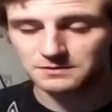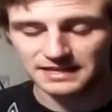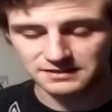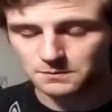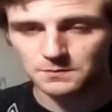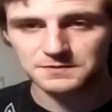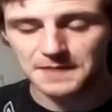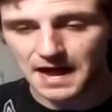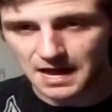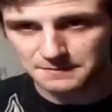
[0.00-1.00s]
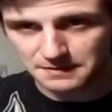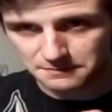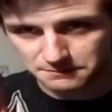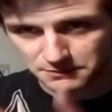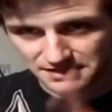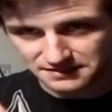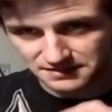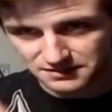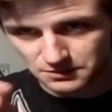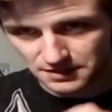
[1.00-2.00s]
It was like someone was behind me pressing
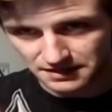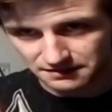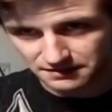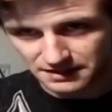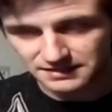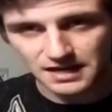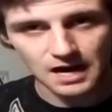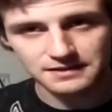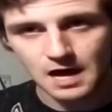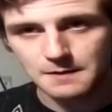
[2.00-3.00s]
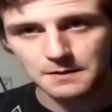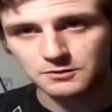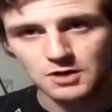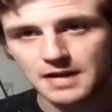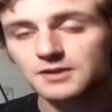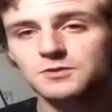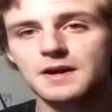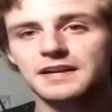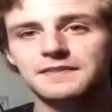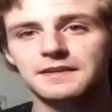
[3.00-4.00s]
the screen the entire time I was trying to do
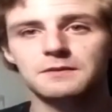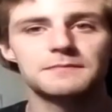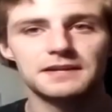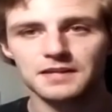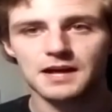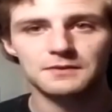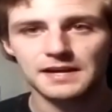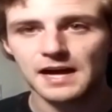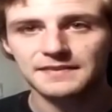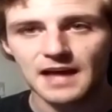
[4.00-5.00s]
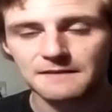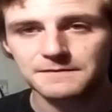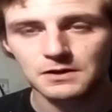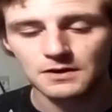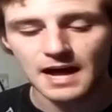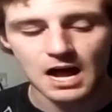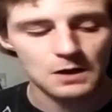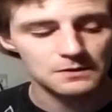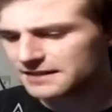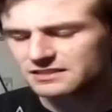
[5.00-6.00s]
anything, but luckily I got that figured
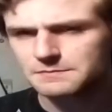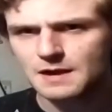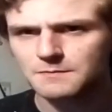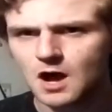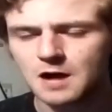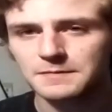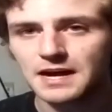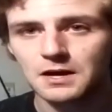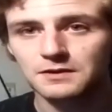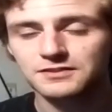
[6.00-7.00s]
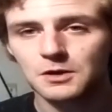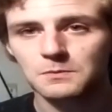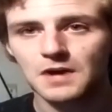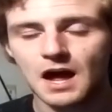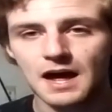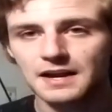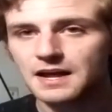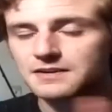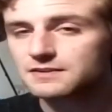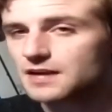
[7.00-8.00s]
out. Thanks to my mom, I also
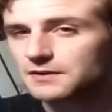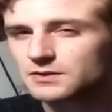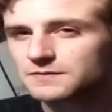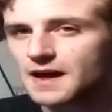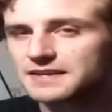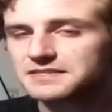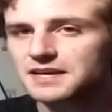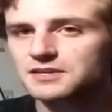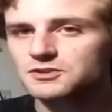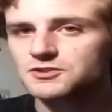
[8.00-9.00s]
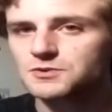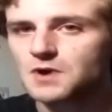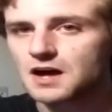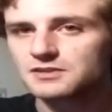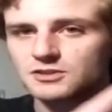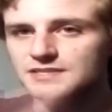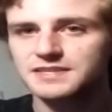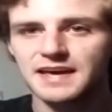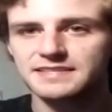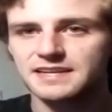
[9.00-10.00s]
got another device I can shoot on just
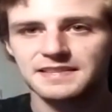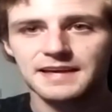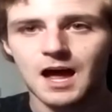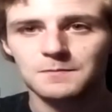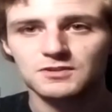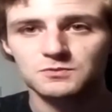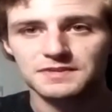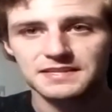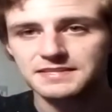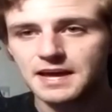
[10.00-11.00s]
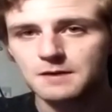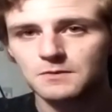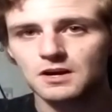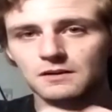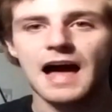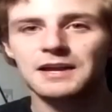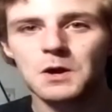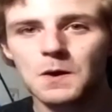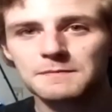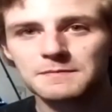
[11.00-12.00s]
in case anything happens with this camera. I
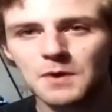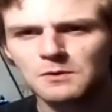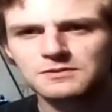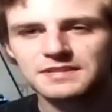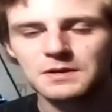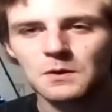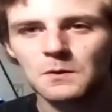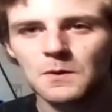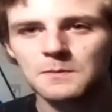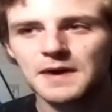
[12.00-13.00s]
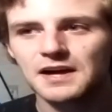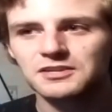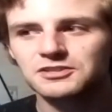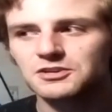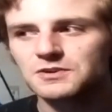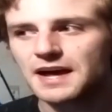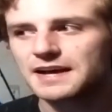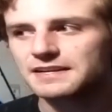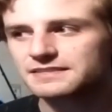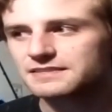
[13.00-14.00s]
know I've been posting a whole bunch and you
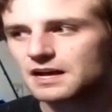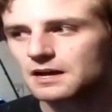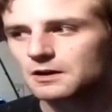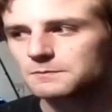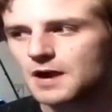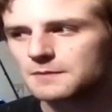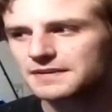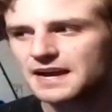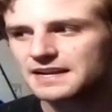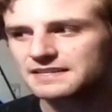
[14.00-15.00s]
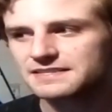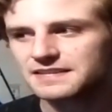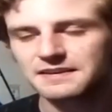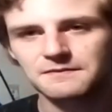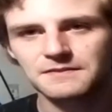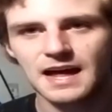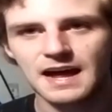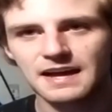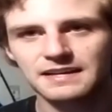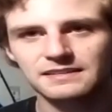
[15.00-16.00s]
guys are probably kind of sick of
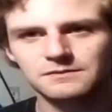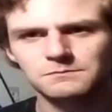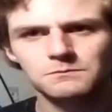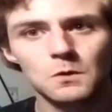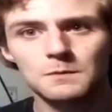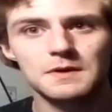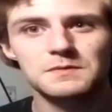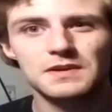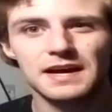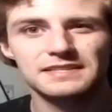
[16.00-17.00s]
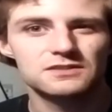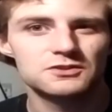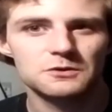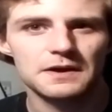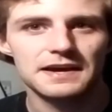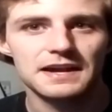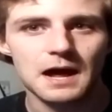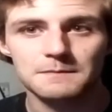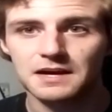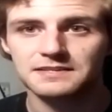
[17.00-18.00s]
that, or maybe you guys enjoy it.
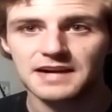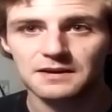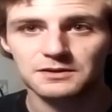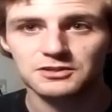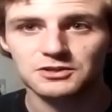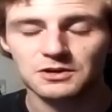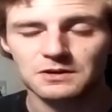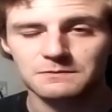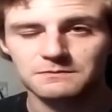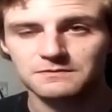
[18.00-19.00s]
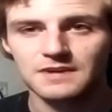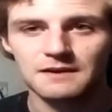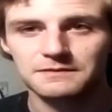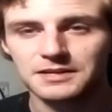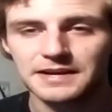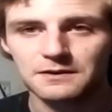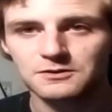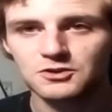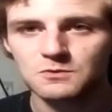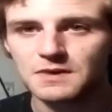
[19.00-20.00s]
I'm not entirely sure. Not really
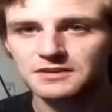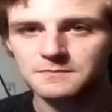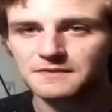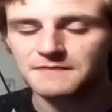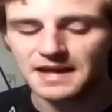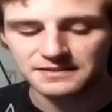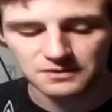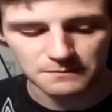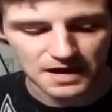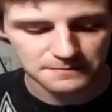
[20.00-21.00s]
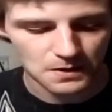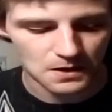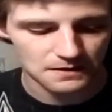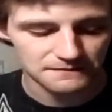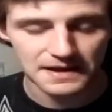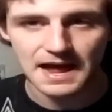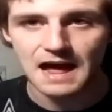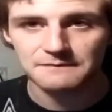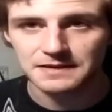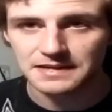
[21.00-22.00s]
hearing too much from the fans on my part, if I
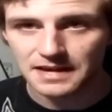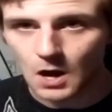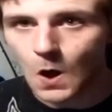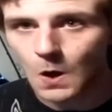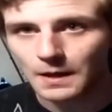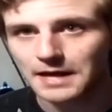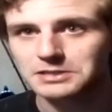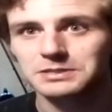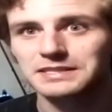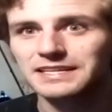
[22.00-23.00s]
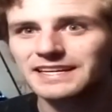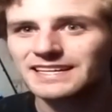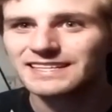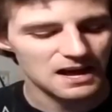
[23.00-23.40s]
have any at all actually.